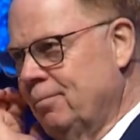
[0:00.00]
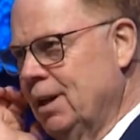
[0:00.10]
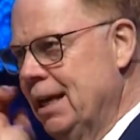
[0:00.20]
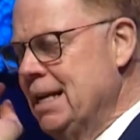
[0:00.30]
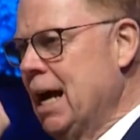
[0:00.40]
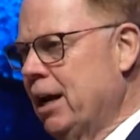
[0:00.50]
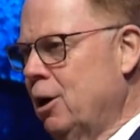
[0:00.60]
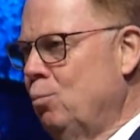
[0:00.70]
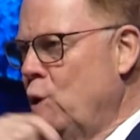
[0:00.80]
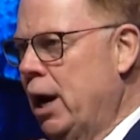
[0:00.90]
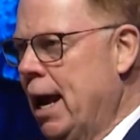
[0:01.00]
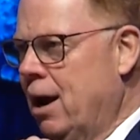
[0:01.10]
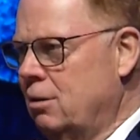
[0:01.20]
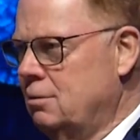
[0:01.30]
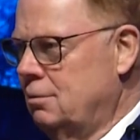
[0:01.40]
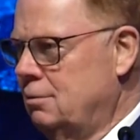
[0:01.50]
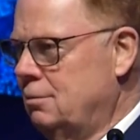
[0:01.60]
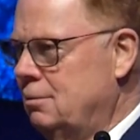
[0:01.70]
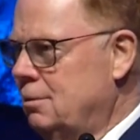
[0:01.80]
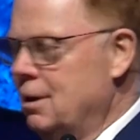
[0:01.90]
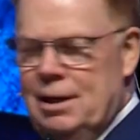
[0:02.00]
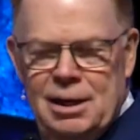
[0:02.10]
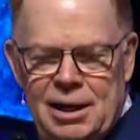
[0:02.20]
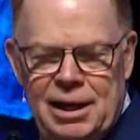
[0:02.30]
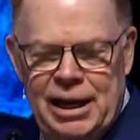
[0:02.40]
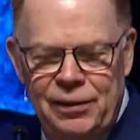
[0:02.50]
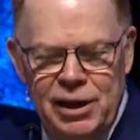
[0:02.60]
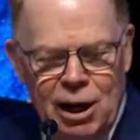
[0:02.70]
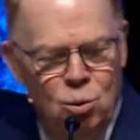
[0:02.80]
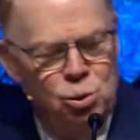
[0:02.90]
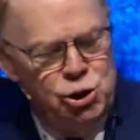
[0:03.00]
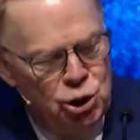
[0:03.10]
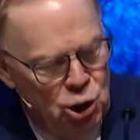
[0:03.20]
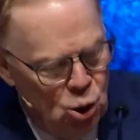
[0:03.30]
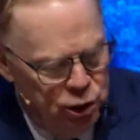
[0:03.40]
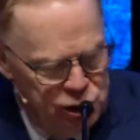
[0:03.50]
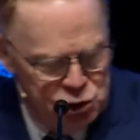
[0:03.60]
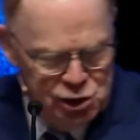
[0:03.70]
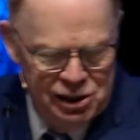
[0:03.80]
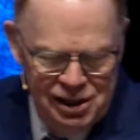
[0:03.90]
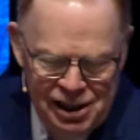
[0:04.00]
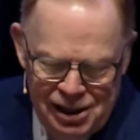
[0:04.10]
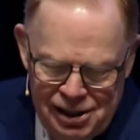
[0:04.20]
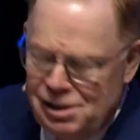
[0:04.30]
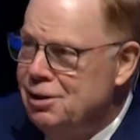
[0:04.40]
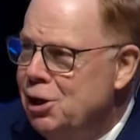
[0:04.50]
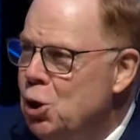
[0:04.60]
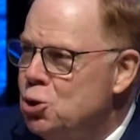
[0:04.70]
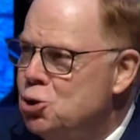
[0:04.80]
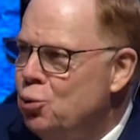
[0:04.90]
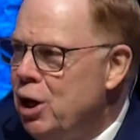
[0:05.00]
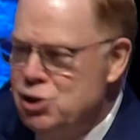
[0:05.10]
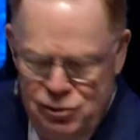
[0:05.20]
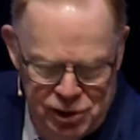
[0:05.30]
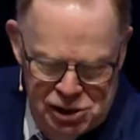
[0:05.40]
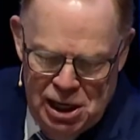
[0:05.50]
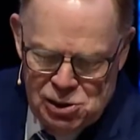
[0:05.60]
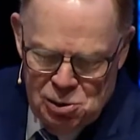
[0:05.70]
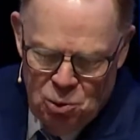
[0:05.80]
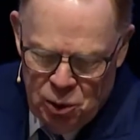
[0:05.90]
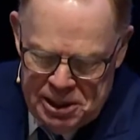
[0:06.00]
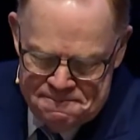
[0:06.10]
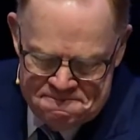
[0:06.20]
He got up and went out and then I want you to notice here's the rest of his testimony.